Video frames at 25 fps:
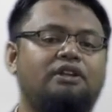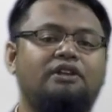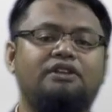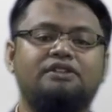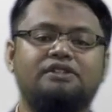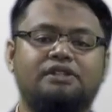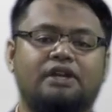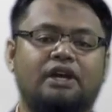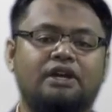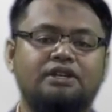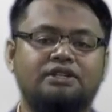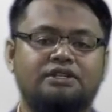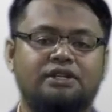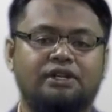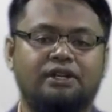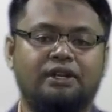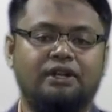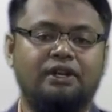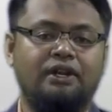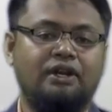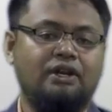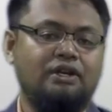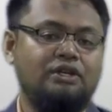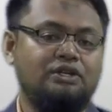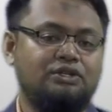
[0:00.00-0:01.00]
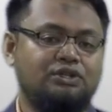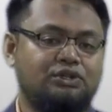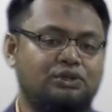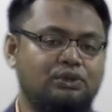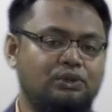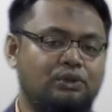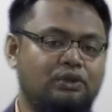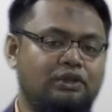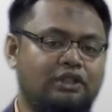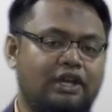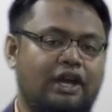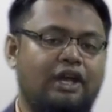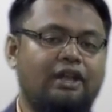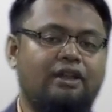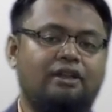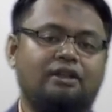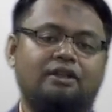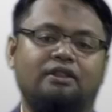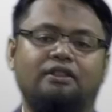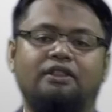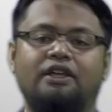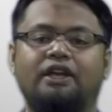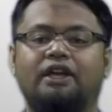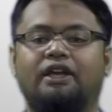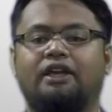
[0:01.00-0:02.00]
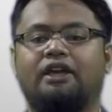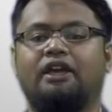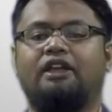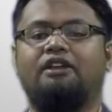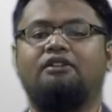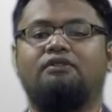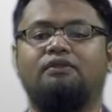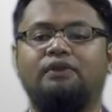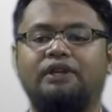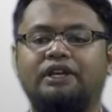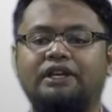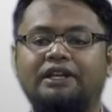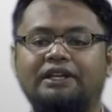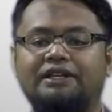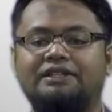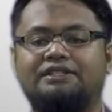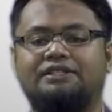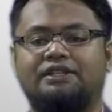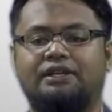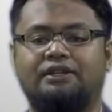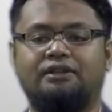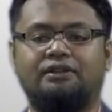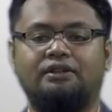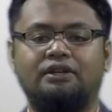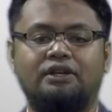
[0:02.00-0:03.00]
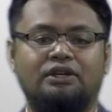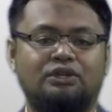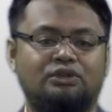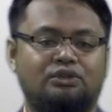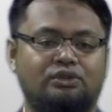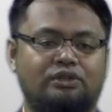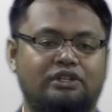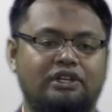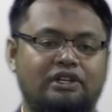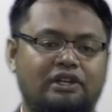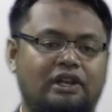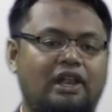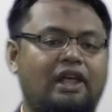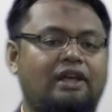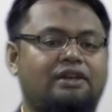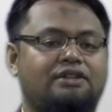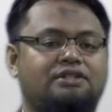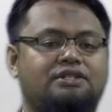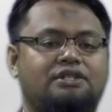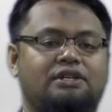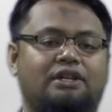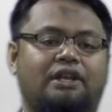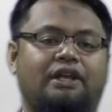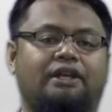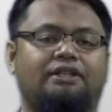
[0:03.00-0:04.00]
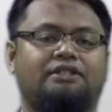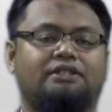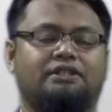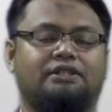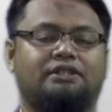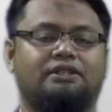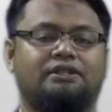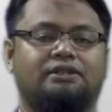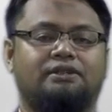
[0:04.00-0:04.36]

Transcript: discussion so that they can re-listen to the lecture later.